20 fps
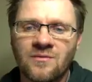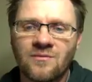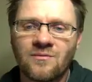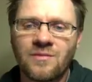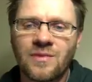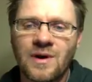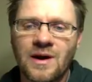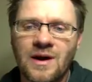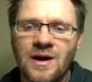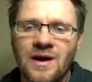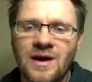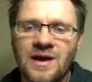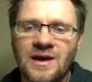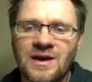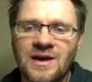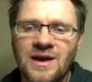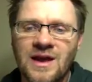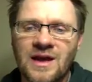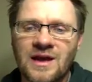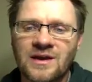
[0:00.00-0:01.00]
by
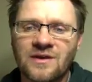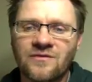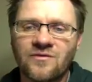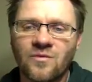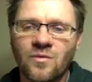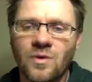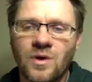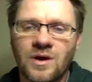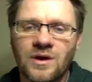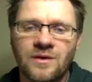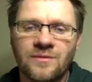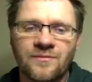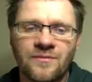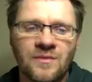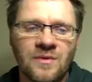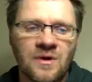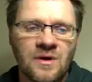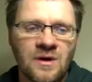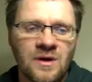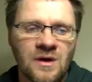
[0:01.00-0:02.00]
negative 1.
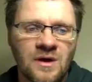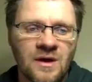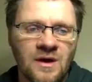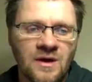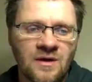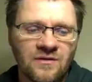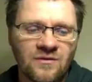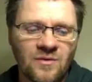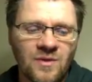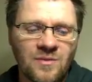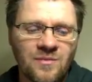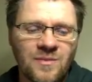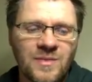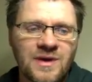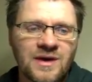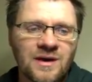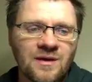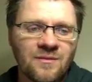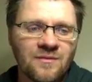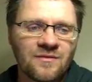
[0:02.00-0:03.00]
So it
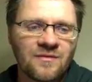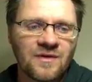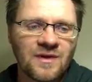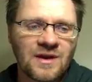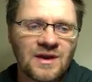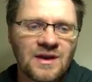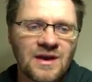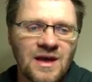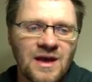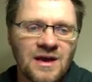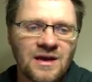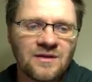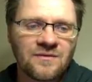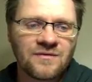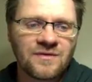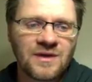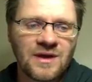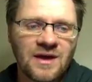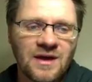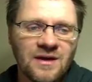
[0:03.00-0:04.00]
becomes
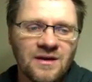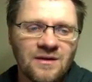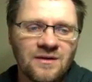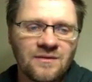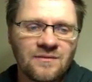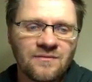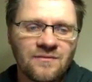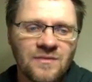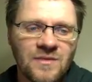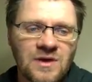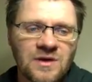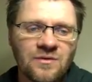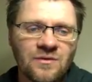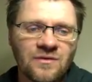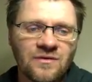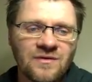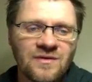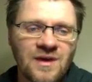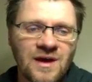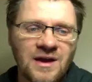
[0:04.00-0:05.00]
negative 10
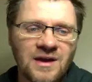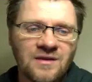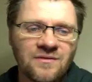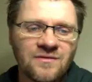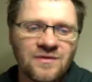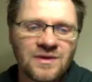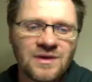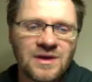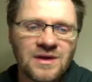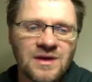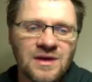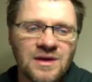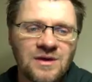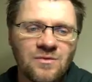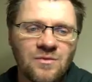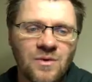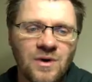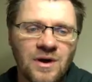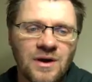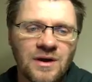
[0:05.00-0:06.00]
equals negative
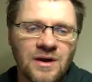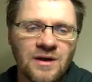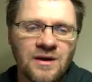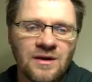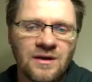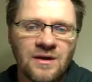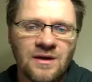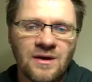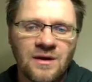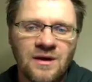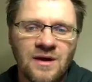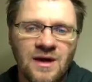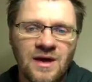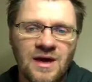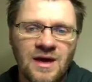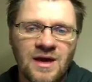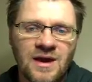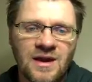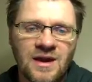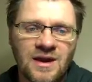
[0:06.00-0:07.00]
T1
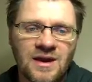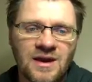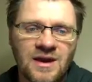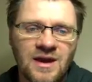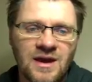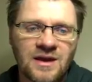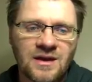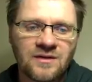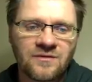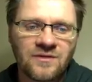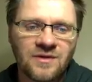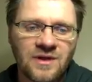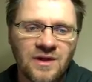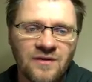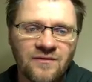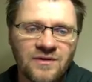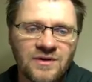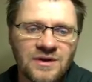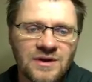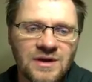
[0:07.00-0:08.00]
and negative
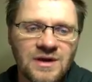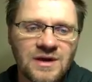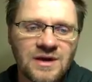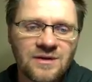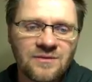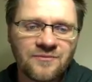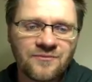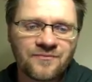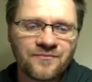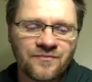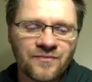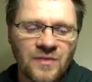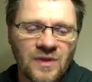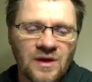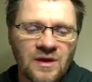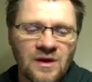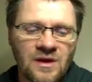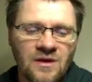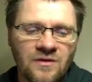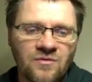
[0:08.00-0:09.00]
11d.
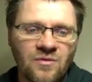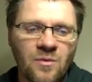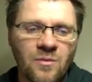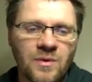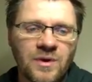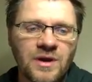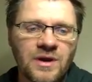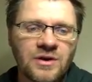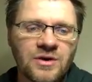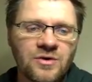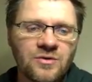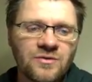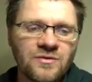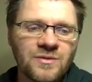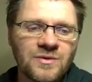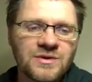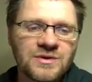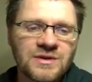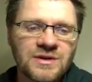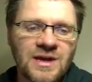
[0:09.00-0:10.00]
So what we're going to do is
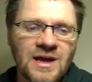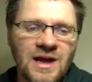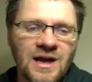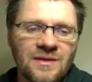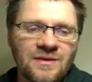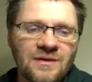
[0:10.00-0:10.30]
we're just going to add